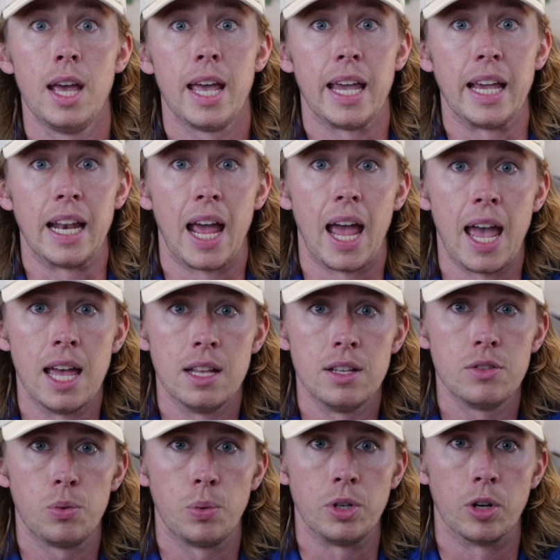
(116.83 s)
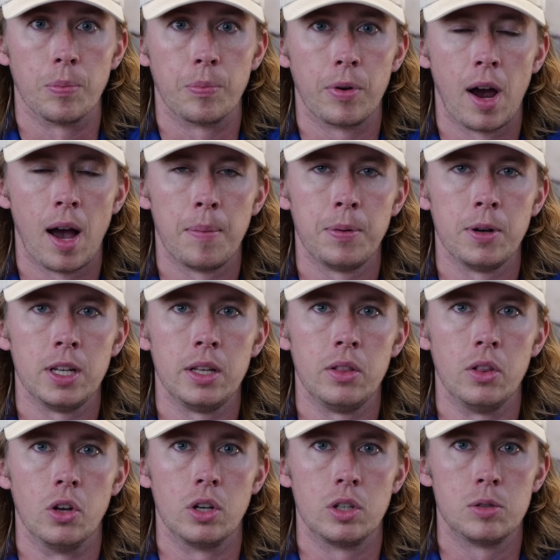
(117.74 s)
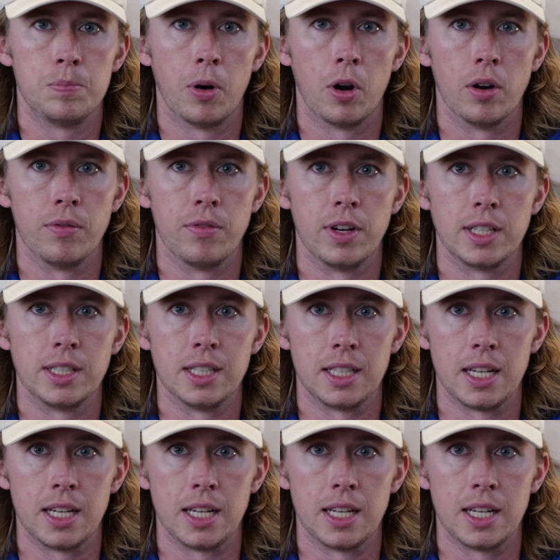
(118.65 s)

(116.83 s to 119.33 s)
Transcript: it ends when your property looks perfect